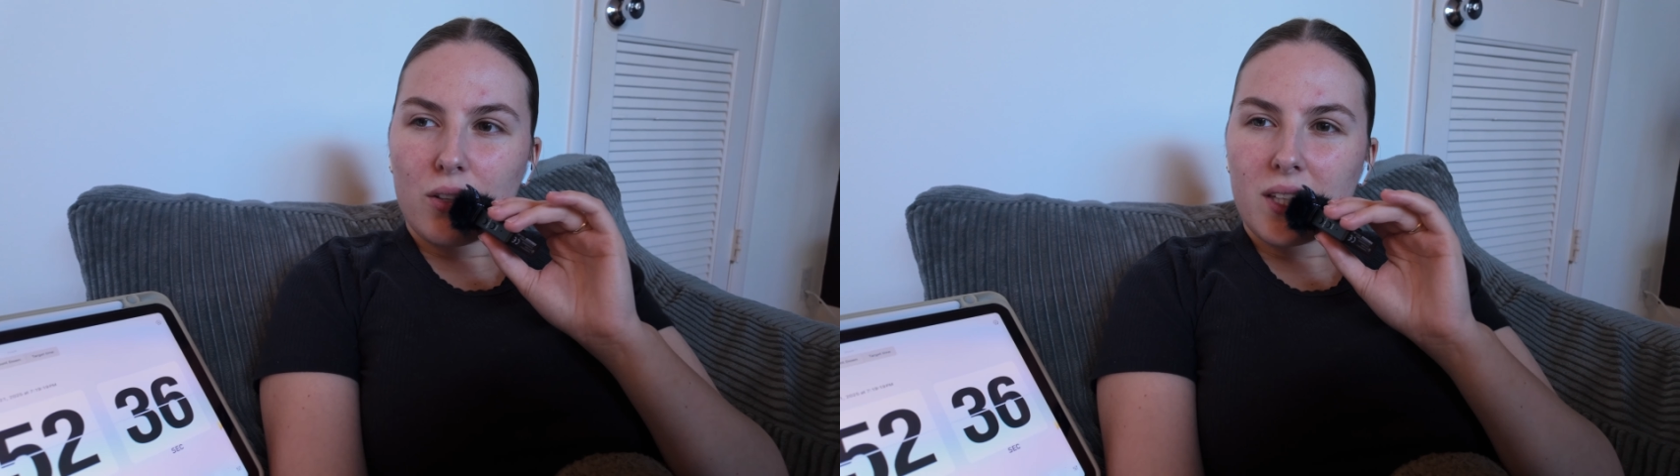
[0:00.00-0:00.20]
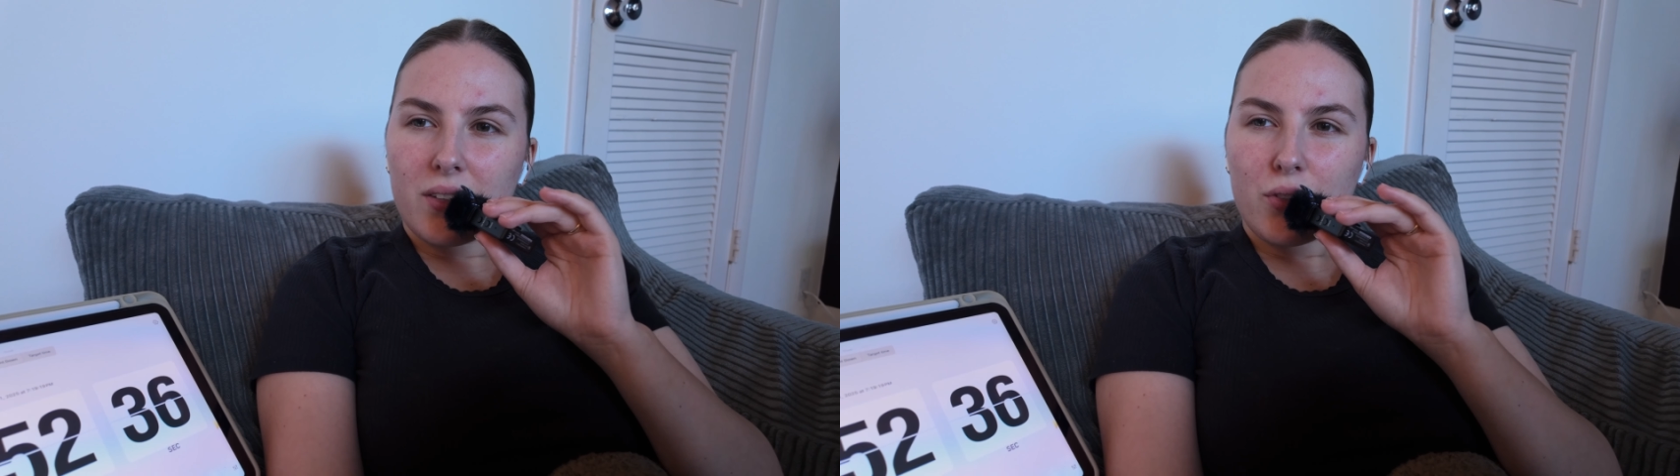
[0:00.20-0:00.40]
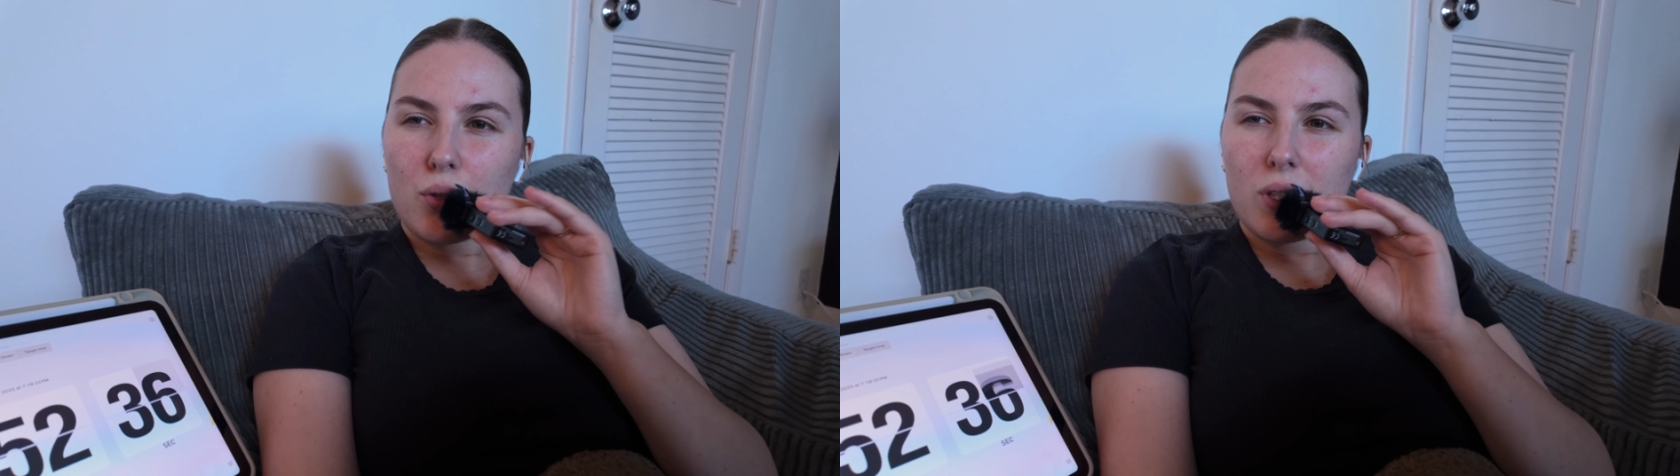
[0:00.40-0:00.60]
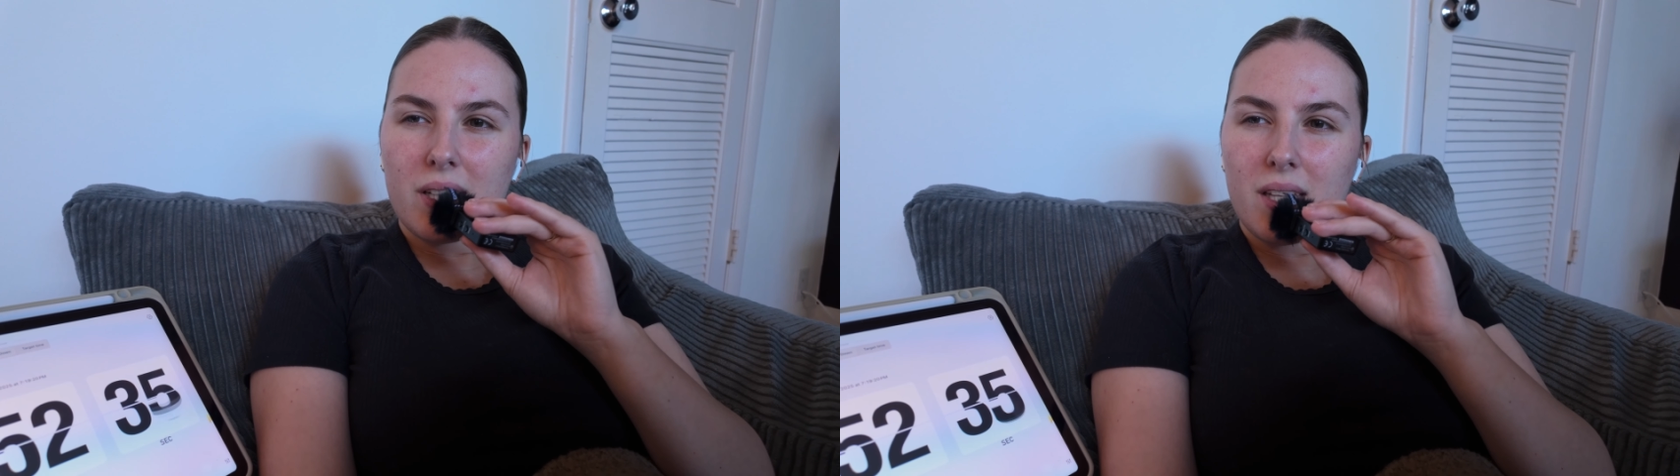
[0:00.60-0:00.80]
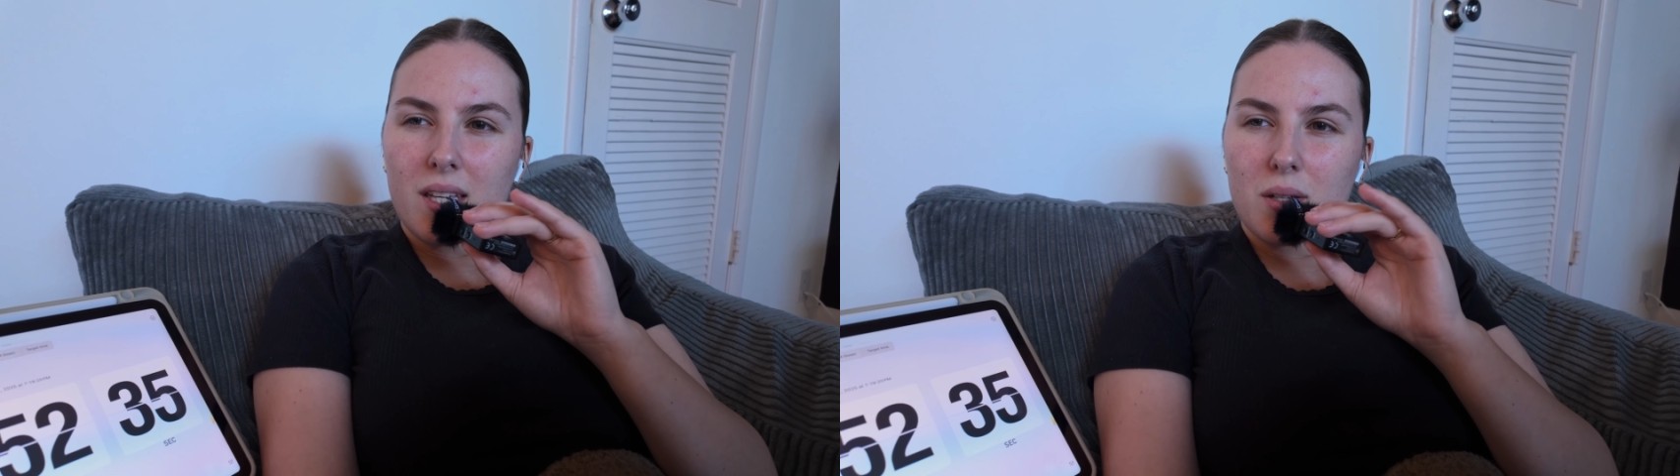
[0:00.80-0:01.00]
give you
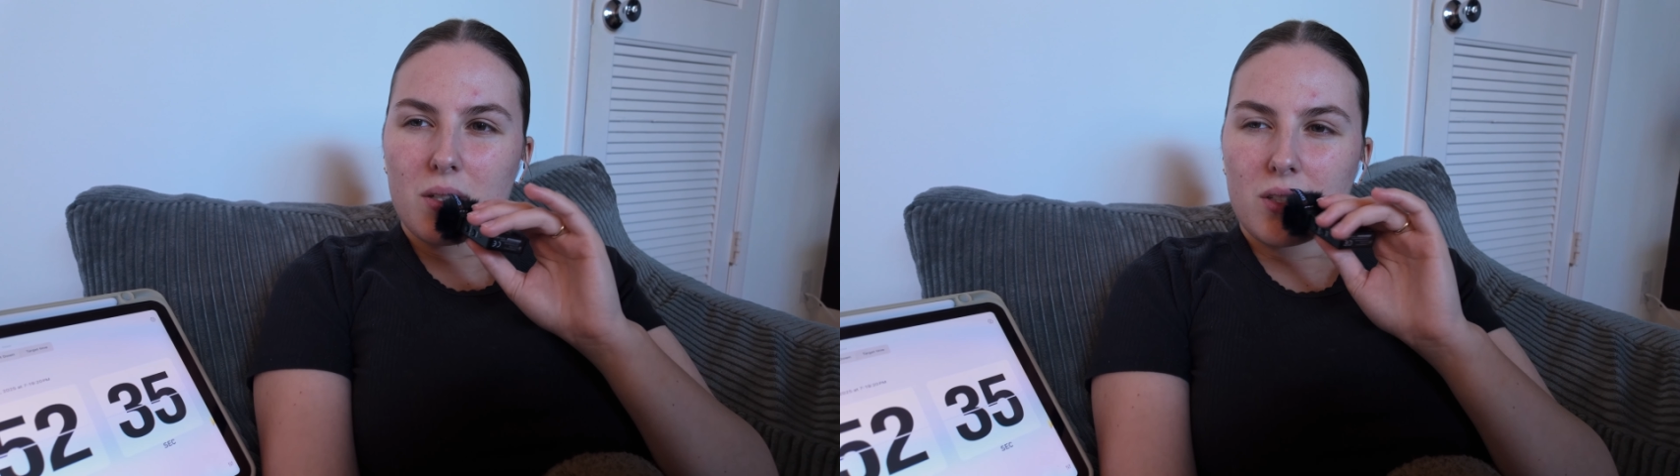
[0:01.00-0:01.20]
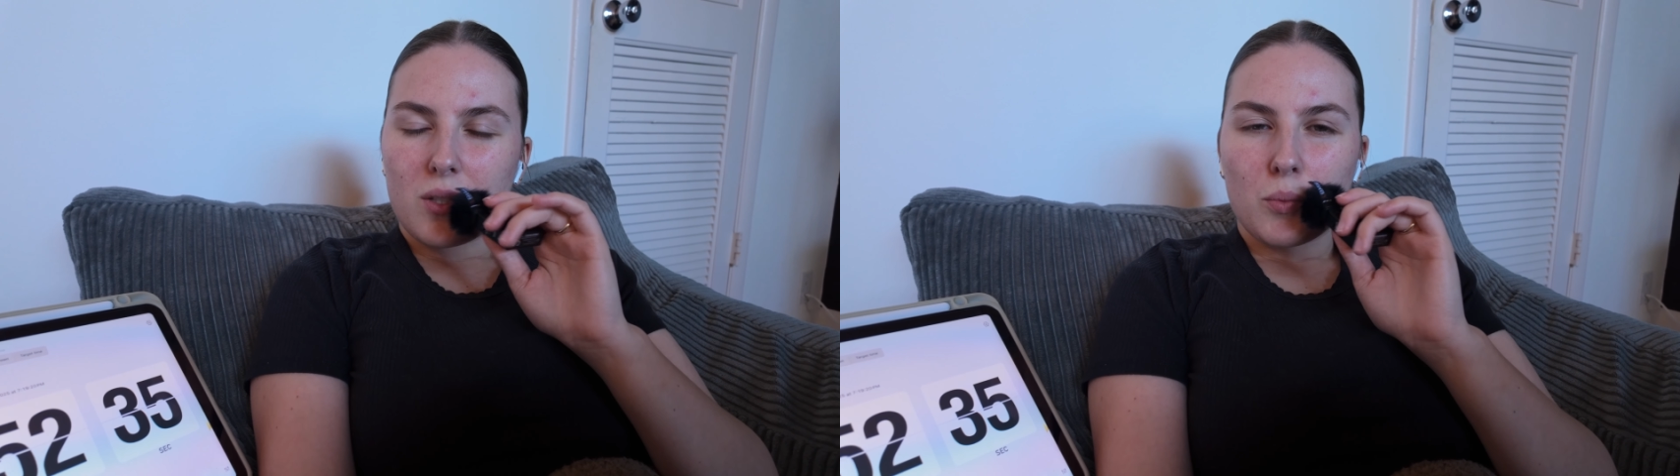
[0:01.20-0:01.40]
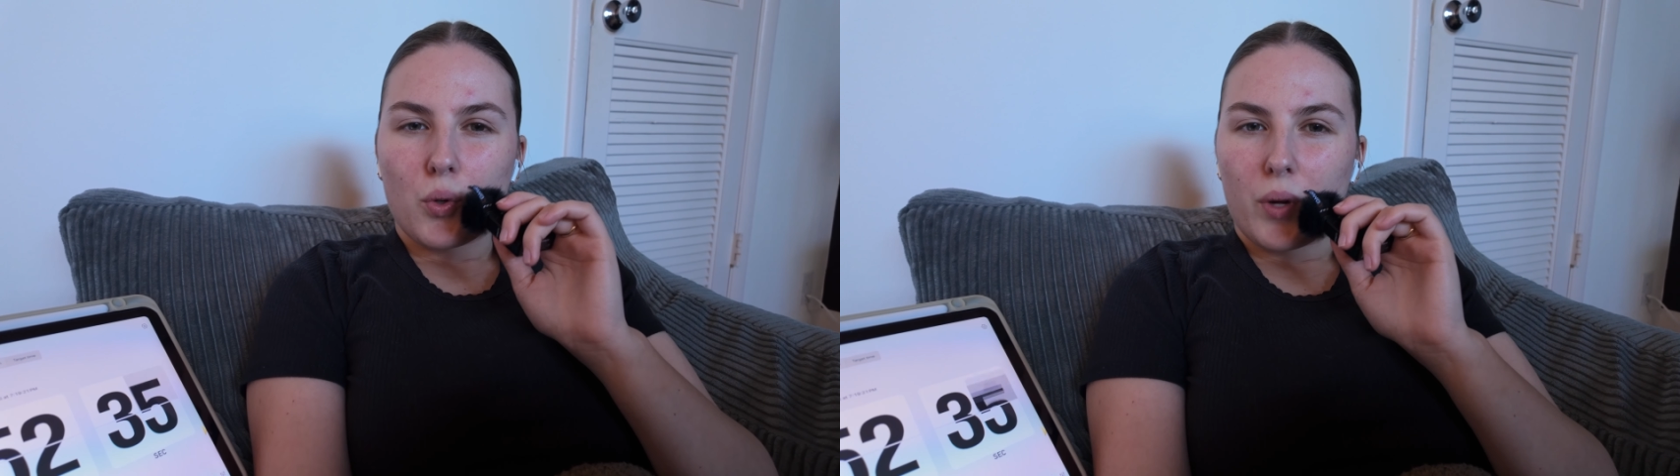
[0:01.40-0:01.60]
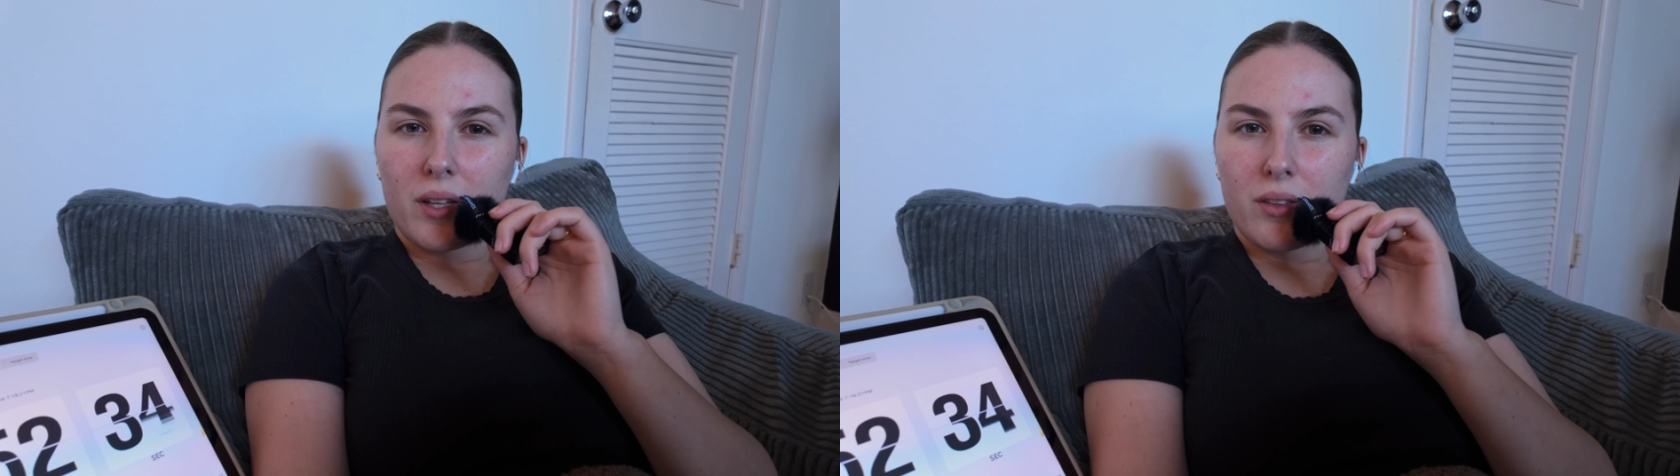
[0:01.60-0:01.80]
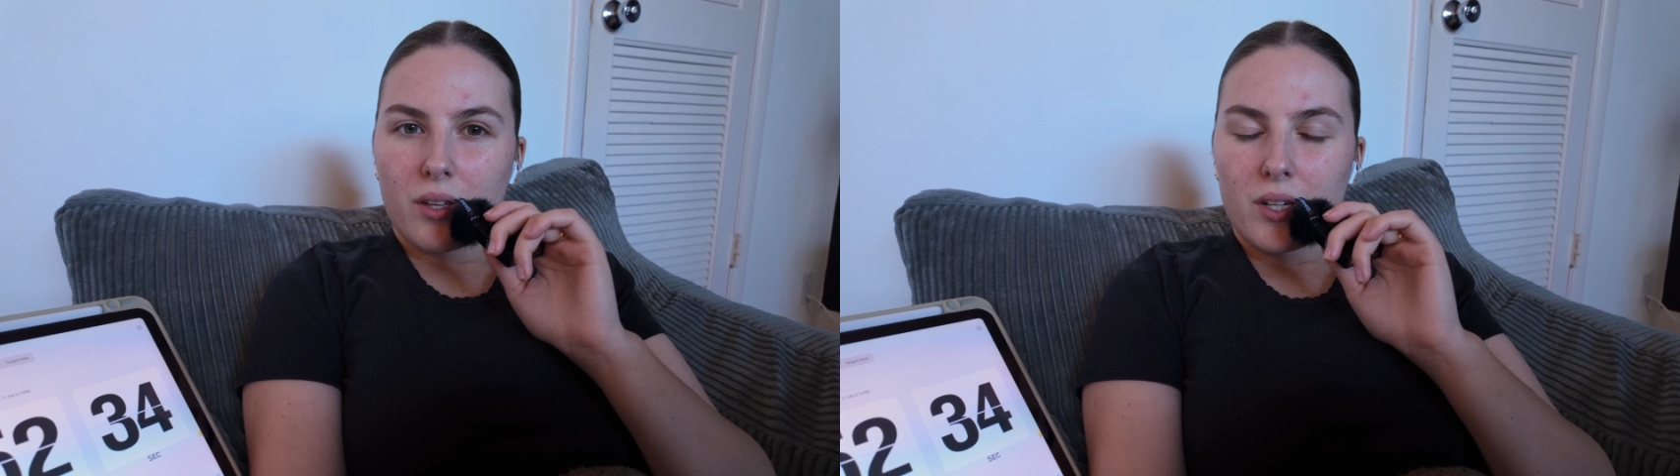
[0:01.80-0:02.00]
like some quick
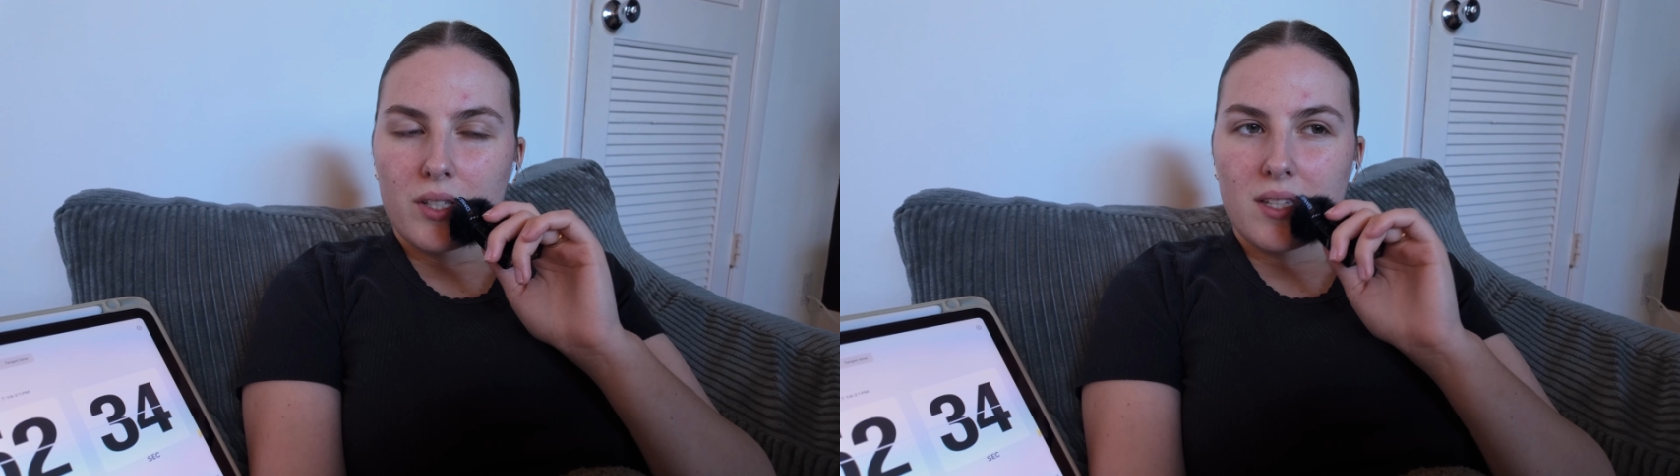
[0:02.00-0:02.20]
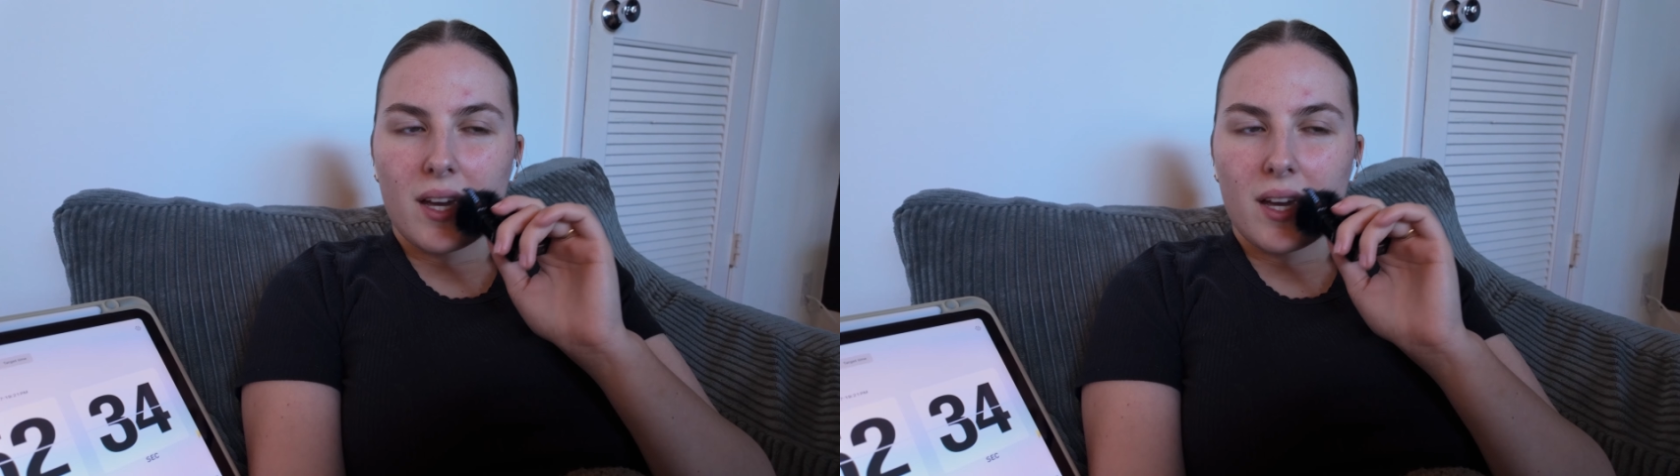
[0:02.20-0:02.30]
thoughts.